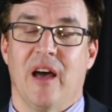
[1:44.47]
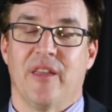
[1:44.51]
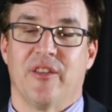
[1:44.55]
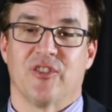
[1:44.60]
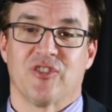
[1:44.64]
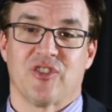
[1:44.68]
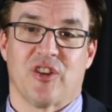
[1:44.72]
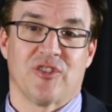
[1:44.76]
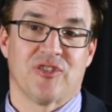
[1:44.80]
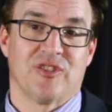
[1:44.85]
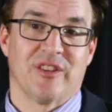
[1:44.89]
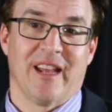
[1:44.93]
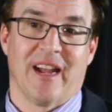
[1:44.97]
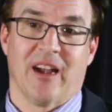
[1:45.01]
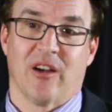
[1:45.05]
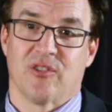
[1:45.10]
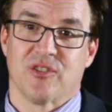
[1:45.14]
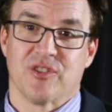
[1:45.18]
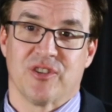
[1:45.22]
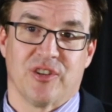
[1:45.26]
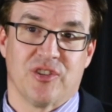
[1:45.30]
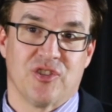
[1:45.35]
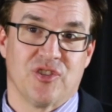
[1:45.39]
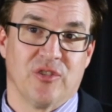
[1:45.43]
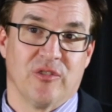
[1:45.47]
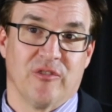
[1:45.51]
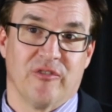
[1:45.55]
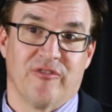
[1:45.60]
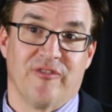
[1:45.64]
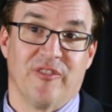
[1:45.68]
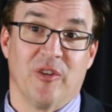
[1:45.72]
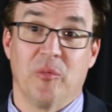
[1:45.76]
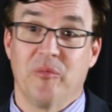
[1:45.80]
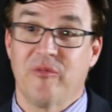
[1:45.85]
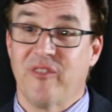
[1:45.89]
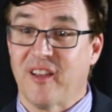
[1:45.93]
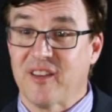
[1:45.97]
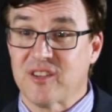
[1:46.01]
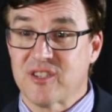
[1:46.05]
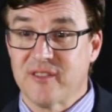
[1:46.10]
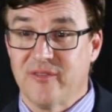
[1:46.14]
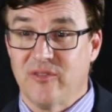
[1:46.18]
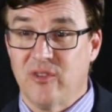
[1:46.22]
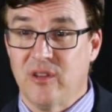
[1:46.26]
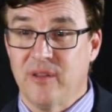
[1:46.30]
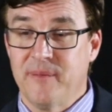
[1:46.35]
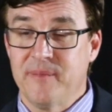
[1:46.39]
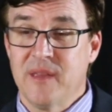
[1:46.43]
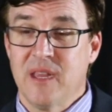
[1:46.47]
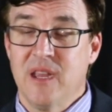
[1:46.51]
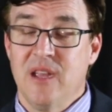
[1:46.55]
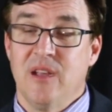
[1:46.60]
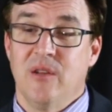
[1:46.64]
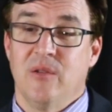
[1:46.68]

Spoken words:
There's also the Arizona Student Film Festival,